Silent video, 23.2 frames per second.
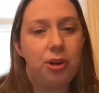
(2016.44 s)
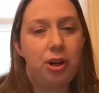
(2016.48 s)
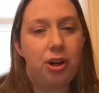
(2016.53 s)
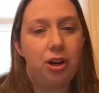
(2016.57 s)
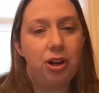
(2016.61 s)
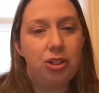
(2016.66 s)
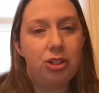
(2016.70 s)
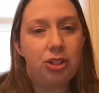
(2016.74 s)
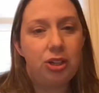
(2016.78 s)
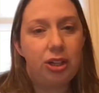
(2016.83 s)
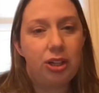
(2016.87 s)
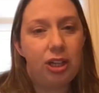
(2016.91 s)
are
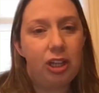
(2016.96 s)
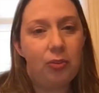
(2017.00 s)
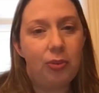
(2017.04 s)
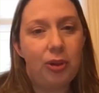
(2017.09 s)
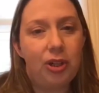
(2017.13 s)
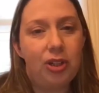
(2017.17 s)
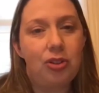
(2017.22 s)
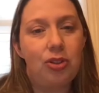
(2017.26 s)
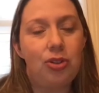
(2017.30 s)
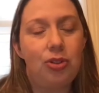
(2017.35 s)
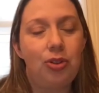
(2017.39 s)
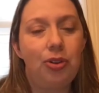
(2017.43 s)
talking
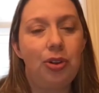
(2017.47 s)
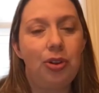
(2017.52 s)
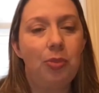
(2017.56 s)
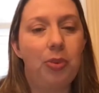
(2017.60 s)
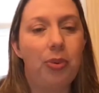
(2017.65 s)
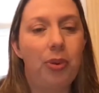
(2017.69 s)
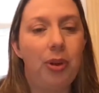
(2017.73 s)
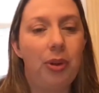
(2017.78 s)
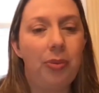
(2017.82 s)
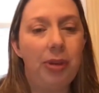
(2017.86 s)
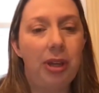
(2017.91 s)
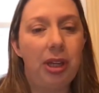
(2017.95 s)
about student
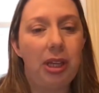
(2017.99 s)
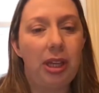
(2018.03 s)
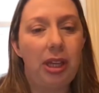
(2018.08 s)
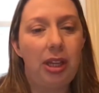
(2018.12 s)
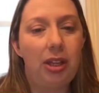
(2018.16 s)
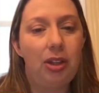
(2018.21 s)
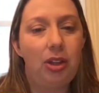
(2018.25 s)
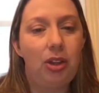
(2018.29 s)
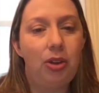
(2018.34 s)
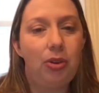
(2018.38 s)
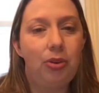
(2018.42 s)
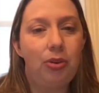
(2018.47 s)
employment,
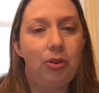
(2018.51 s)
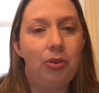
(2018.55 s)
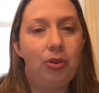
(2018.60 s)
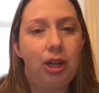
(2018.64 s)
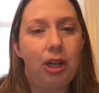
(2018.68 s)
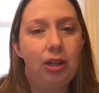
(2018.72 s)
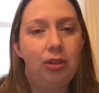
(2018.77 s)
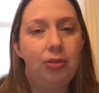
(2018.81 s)
can you,